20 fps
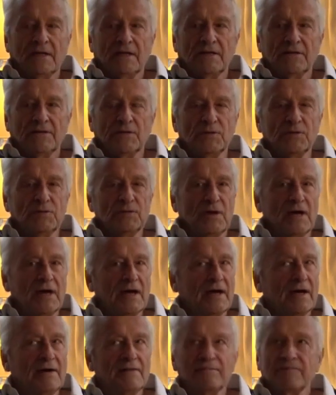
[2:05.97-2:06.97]
You
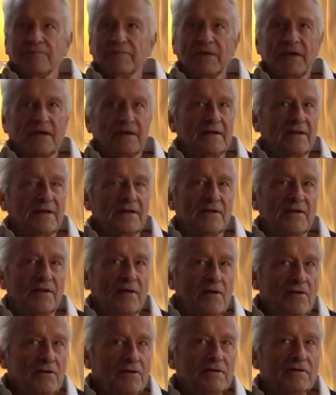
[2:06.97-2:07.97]
are
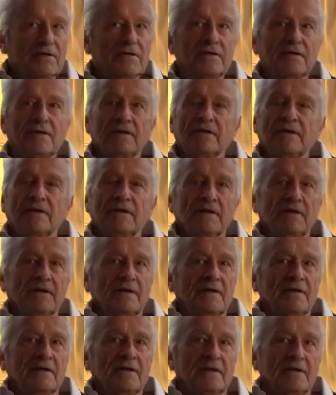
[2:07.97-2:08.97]
not
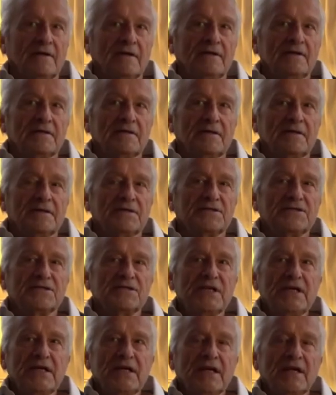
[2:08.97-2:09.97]

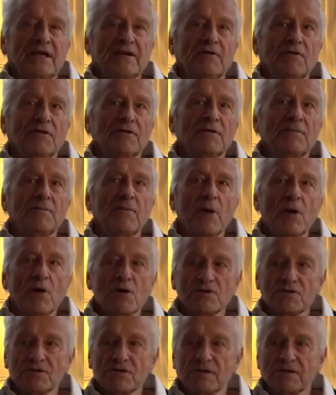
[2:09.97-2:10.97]
seeing another
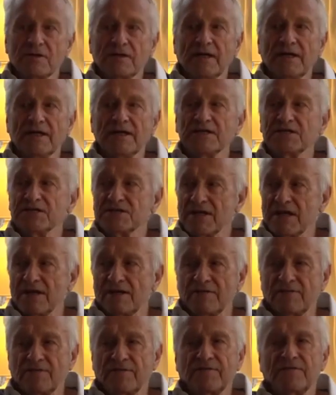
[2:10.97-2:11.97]
person in
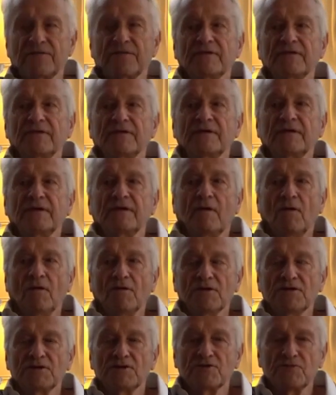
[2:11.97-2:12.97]
itself, or
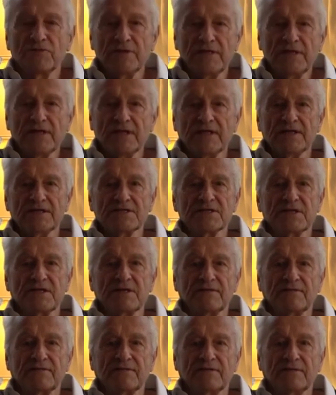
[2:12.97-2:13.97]
a tree in
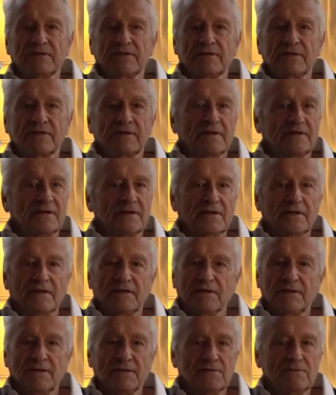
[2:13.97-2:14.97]
itself.
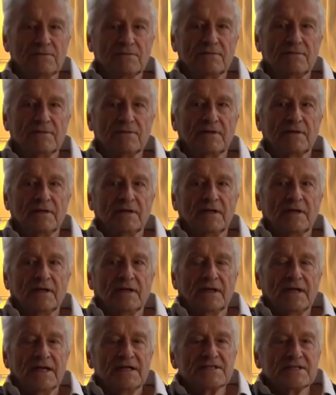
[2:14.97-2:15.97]
No,
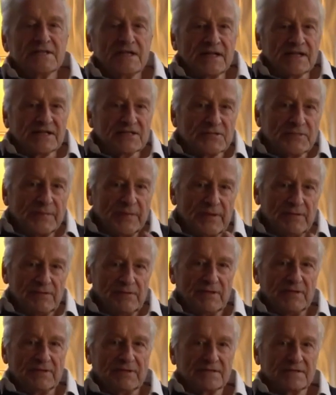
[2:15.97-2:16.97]
it's an
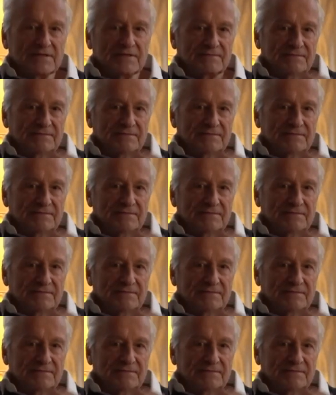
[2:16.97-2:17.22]
experience.